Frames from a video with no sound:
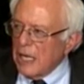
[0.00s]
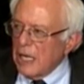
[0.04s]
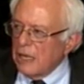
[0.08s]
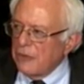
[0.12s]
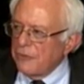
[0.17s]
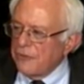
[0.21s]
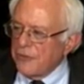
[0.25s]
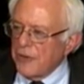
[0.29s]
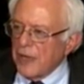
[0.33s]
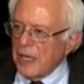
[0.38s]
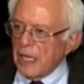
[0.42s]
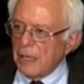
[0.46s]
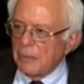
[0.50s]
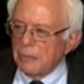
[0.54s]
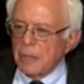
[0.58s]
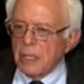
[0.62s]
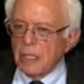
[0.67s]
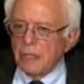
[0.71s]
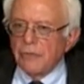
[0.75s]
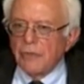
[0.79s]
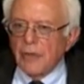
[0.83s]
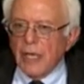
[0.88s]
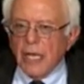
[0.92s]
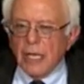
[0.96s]
a
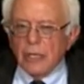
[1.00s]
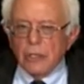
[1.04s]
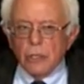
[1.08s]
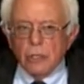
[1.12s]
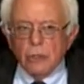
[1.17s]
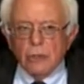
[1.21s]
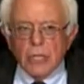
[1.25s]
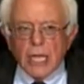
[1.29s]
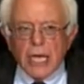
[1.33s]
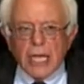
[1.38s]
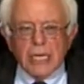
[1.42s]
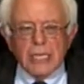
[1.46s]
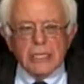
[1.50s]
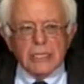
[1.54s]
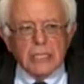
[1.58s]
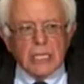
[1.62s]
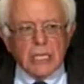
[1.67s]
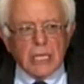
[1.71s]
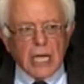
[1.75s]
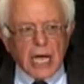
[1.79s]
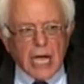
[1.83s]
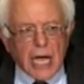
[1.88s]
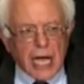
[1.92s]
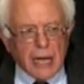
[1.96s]
family value. That is
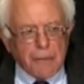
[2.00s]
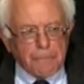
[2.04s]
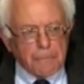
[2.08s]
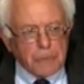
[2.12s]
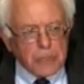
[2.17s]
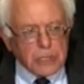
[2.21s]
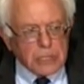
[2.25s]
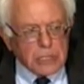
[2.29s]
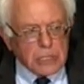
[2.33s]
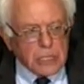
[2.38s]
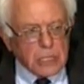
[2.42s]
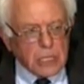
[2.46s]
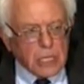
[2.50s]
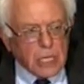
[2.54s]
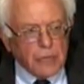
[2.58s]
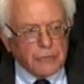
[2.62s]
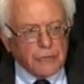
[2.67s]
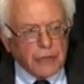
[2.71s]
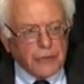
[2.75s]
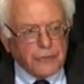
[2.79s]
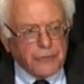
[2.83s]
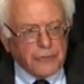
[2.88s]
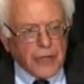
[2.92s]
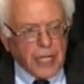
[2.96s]
the opposite
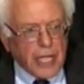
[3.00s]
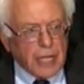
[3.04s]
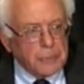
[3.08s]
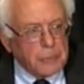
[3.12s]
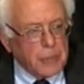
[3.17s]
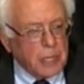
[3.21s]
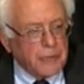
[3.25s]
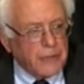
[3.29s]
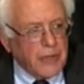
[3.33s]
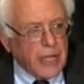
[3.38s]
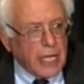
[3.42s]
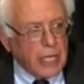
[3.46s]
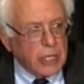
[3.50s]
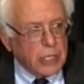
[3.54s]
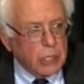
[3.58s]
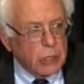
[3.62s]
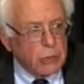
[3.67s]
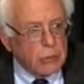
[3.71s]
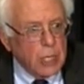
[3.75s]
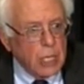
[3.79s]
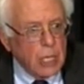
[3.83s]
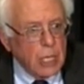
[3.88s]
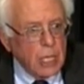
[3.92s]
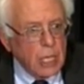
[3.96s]
of a family
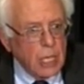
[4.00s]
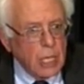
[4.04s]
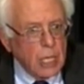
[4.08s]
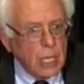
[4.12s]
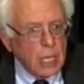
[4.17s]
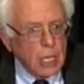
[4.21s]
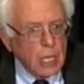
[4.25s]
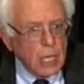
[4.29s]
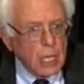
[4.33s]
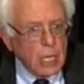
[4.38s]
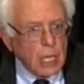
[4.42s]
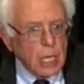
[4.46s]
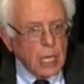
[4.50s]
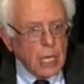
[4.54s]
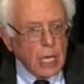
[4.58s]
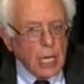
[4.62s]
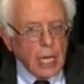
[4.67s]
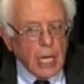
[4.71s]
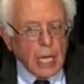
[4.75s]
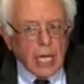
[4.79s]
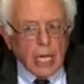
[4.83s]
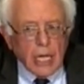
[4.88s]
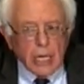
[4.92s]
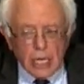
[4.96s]
value.
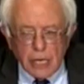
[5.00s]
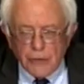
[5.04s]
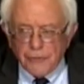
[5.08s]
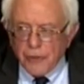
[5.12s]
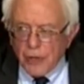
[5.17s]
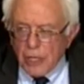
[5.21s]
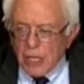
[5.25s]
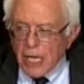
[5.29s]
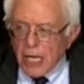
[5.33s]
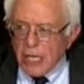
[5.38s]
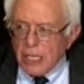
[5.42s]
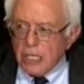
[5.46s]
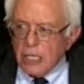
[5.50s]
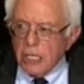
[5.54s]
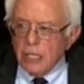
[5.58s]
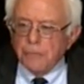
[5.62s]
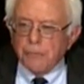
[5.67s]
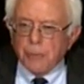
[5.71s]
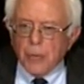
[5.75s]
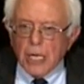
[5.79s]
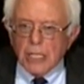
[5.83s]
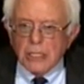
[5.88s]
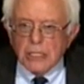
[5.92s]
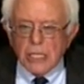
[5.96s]
And if
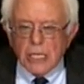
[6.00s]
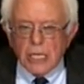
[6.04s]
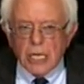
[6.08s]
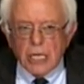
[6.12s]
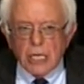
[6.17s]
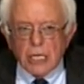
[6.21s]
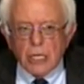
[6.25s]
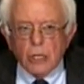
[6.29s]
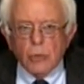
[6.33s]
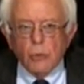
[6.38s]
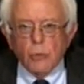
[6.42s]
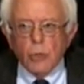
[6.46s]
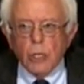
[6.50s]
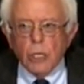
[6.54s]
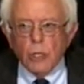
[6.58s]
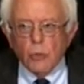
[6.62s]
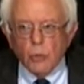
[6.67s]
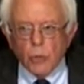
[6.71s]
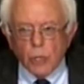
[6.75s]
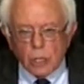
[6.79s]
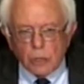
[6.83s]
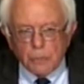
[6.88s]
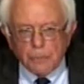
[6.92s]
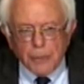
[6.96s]
elected president, we
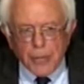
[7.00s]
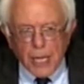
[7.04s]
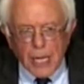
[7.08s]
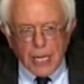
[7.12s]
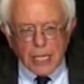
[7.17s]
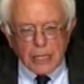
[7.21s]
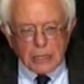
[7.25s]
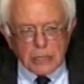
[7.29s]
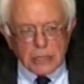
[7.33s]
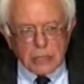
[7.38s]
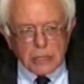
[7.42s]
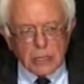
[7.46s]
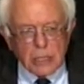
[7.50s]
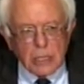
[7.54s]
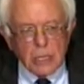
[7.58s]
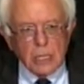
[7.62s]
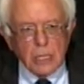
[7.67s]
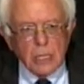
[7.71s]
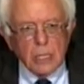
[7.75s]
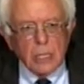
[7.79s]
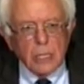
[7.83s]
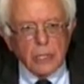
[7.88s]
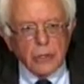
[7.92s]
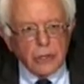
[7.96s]
will pass
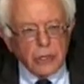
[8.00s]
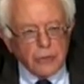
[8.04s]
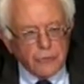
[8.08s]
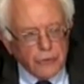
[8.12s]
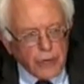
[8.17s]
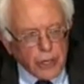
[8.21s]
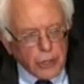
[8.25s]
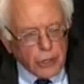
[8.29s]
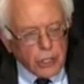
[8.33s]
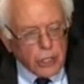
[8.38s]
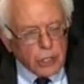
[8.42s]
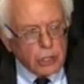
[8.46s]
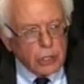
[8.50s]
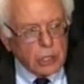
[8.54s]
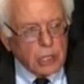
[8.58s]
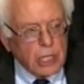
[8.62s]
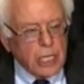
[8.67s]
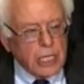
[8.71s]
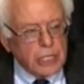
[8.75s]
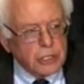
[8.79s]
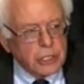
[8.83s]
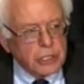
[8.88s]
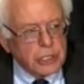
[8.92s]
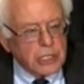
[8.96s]
the very good
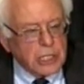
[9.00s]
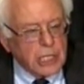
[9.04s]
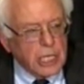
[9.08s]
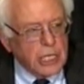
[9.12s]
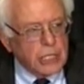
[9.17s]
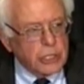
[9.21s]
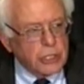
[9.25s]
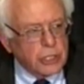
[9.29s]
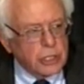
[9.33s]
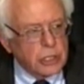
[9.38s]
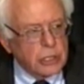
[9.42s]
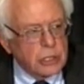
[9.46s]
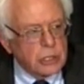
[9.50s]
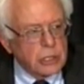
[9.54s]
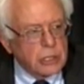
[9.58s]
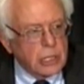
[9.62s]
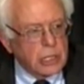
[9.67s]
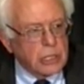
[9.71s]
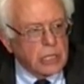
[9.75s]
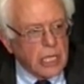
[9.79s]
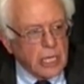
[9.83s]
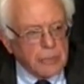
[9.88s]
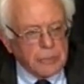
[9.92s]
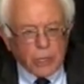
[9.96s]
legislation
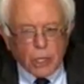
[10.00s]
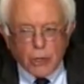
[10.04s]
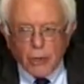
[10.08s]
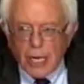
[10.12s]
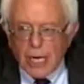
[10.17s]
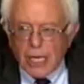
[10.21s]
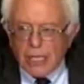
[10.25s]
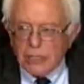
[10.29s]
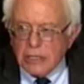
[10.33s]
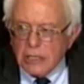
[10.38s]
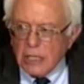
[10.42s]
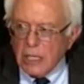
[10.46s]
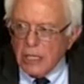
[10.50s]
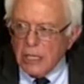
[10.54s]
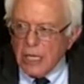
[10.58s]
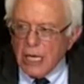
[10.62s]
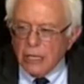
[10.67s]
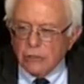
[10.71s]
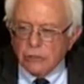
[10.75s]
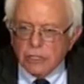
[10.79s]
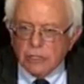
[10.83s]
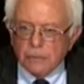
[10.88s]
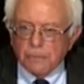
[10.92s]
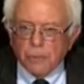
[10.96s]
that Democrats are
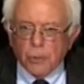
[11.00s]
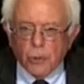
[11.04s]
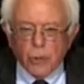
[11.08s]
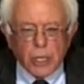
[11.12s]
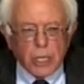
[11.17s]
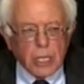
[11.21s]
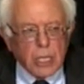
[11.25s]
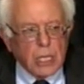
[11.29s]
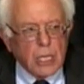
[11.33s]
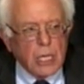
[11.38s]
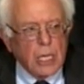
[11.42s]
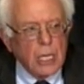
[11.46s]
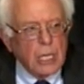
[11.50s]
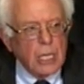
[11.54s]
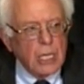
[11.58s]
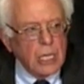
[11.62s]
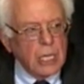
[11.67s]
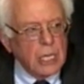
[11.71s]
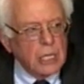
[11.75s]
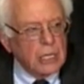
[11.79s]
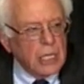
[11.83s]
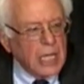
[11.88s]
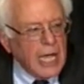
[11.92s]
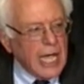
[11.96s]
now supporting
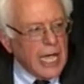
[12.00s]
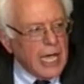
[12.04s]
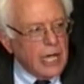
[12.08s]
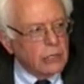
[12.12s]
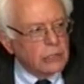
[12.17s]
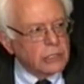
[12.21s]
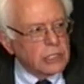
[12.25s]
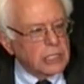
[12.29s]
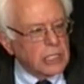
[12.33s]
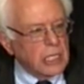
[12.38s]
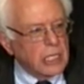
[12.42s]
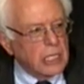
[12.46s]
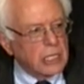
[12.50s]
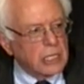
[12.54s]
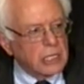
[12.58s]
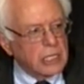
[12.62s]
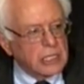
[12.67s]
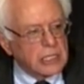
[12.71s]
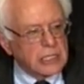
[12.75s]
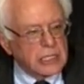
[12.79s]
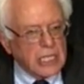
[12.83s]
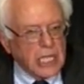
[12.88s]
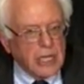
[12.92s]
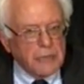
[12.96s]
in the House and in
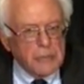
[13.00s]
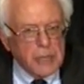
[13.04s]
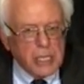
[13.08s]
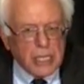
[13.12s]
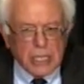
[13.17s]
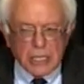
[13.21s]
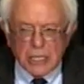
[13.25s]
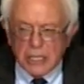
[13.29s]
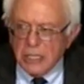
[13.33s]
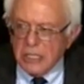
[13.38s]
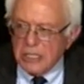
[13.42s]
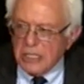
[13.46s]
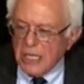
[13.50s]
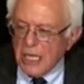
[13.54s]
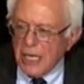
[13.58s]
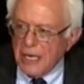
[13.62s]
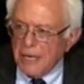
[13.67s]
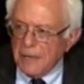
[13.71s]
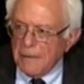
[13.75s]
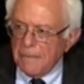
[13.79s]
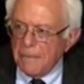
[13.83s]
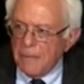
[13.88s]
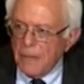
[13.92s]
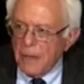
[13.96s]
the
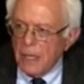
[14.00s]
Senate,